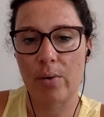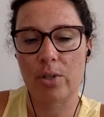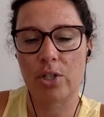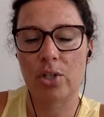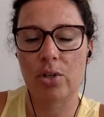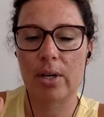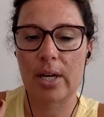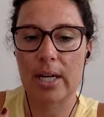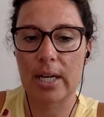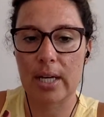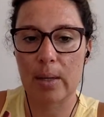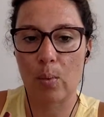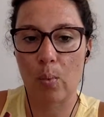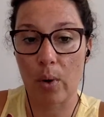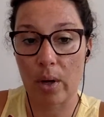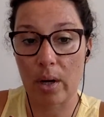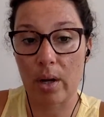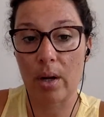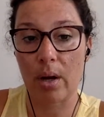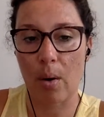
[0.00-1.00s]
So you'll get
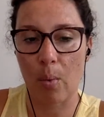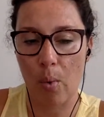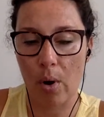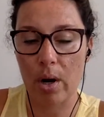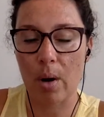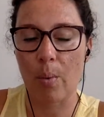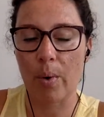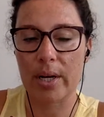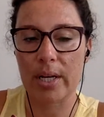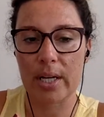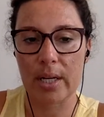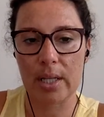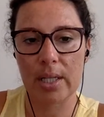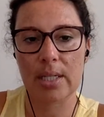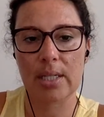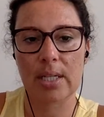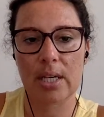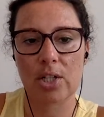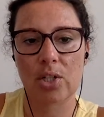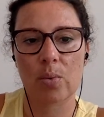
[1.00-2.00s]
a one-on-one healing
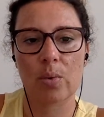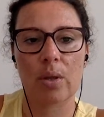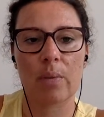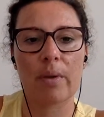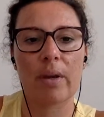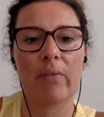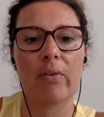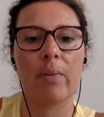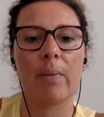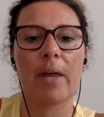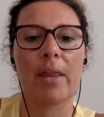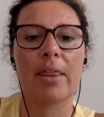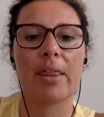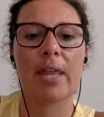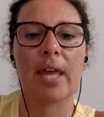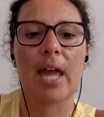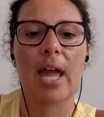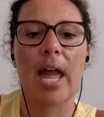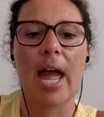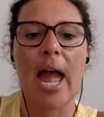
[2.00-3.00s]
session with me every month.
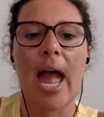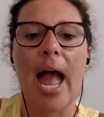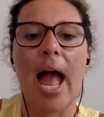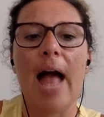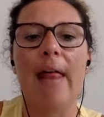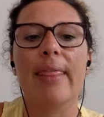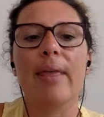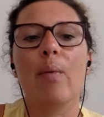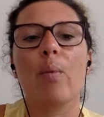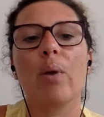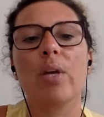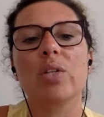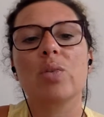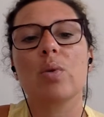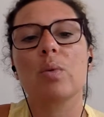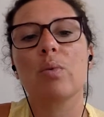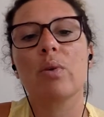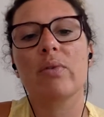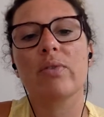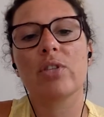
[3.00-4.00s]
And then once we
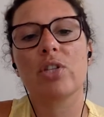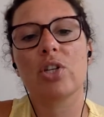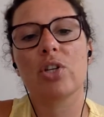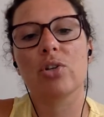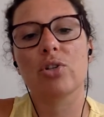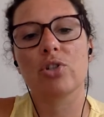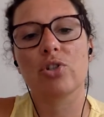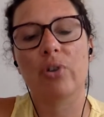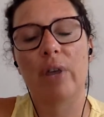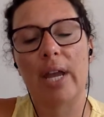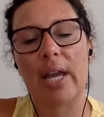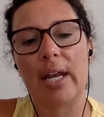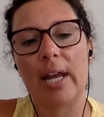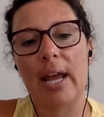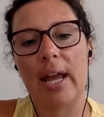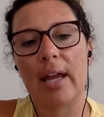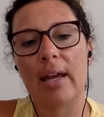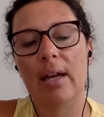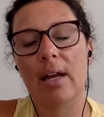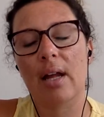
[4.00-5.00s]
move into your
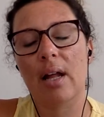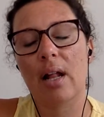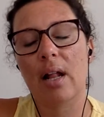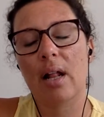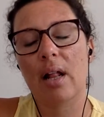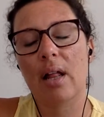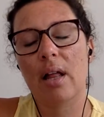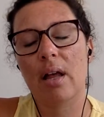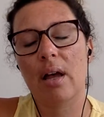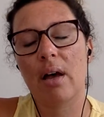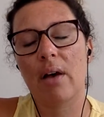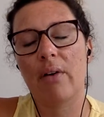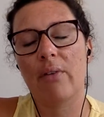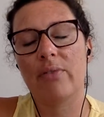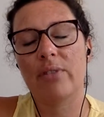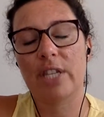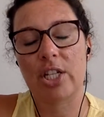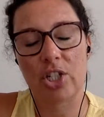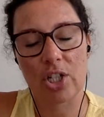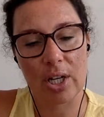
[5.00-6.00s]
training of
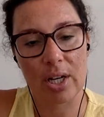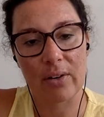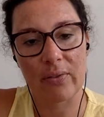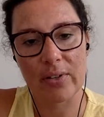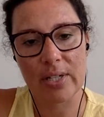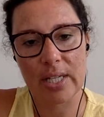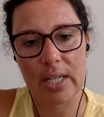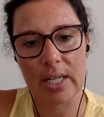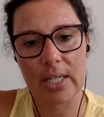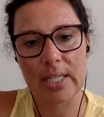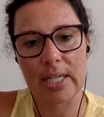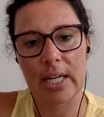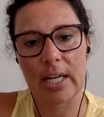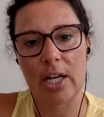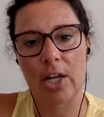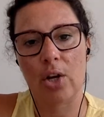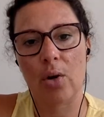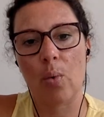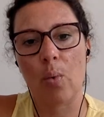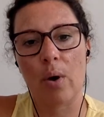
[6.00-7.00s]
teaching and
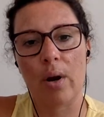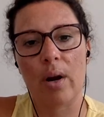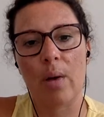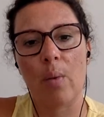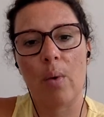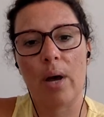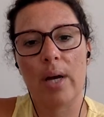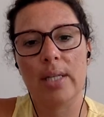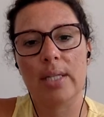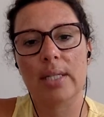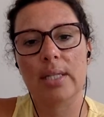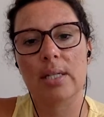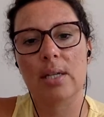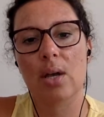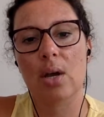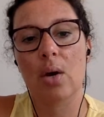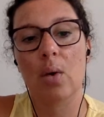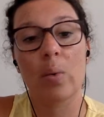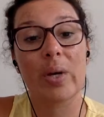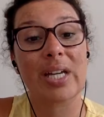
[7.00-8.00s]
facilitating your one-on-ones,
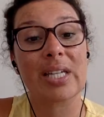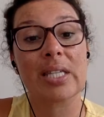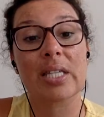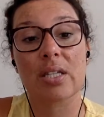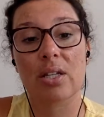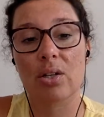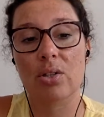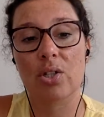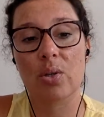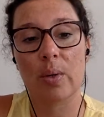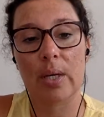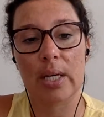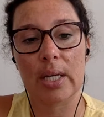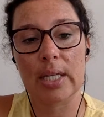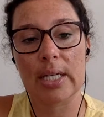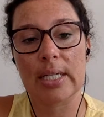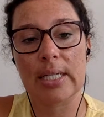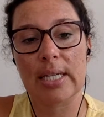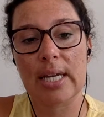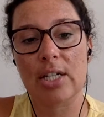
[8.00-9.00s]
we can still do
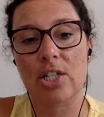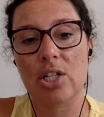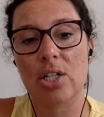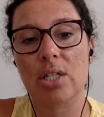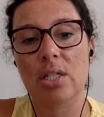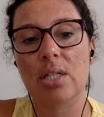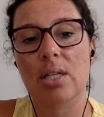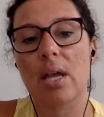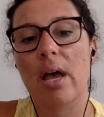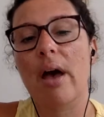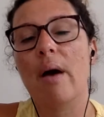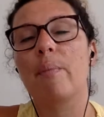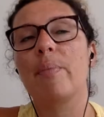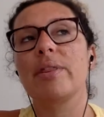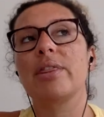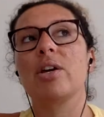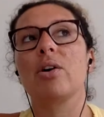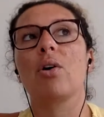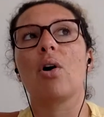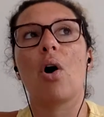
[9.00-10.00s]
healing sessions,
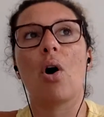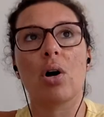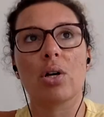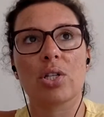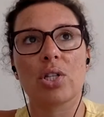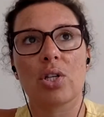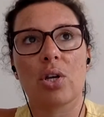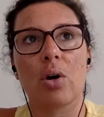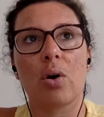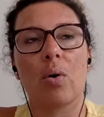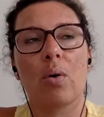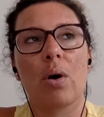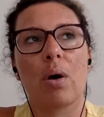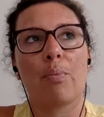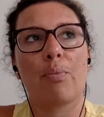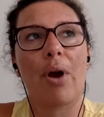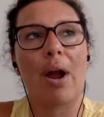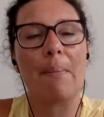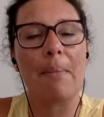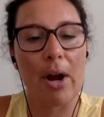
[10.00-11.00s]
but they're also
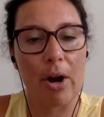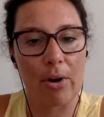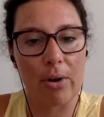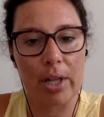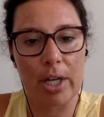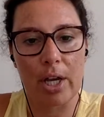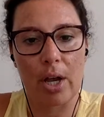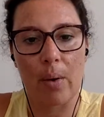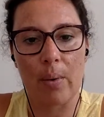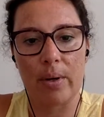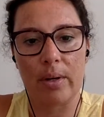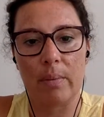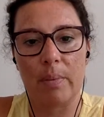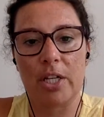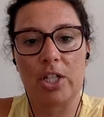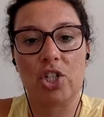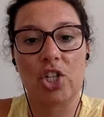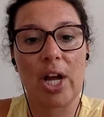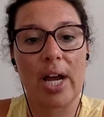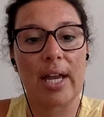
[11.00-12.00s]
primarily going to be
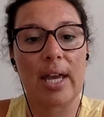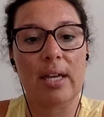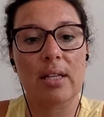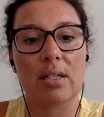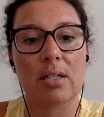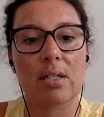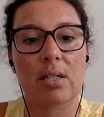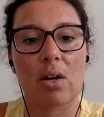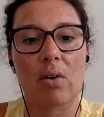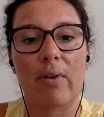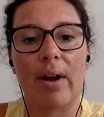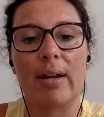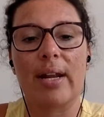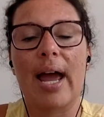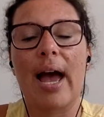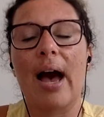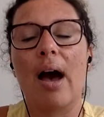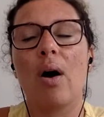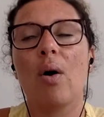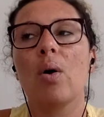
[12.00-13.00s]
check-ins around
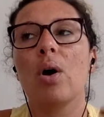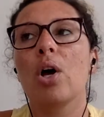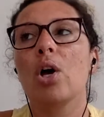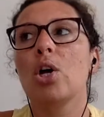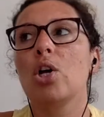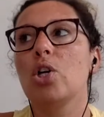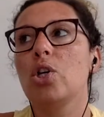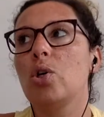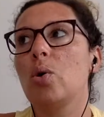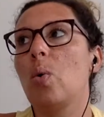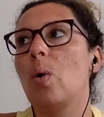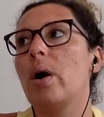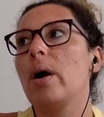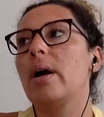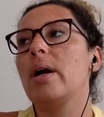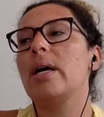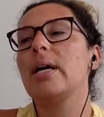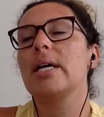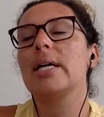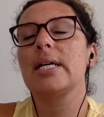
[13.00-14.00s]
how
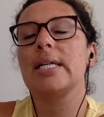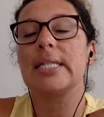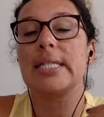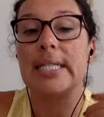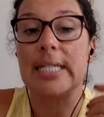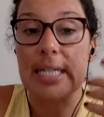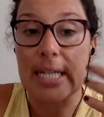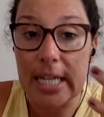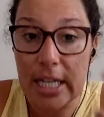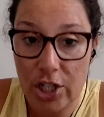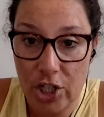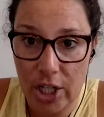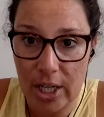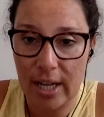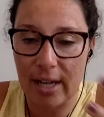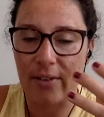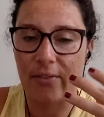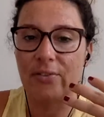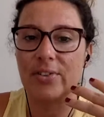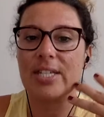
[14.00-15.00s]
your teaching
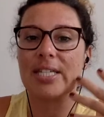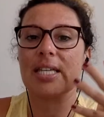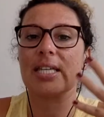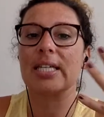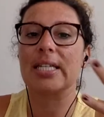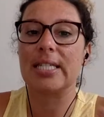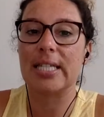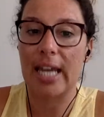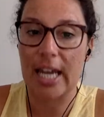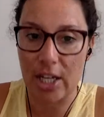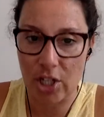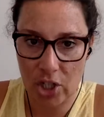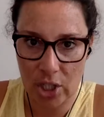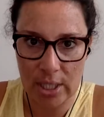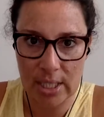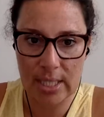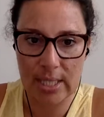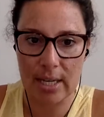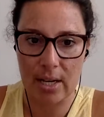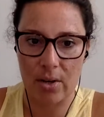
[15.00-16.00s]
and facilitation
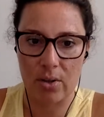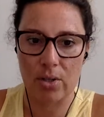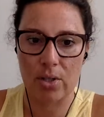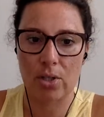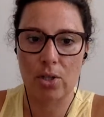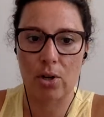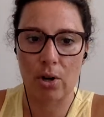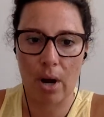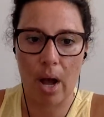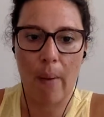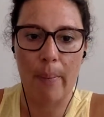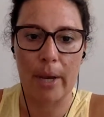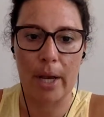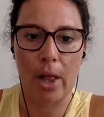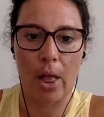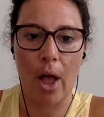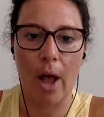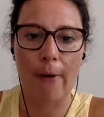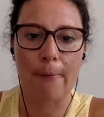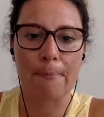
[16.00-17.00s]
skills are coming
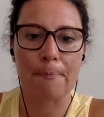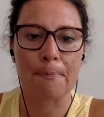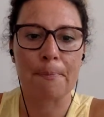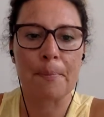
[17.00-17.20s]
along.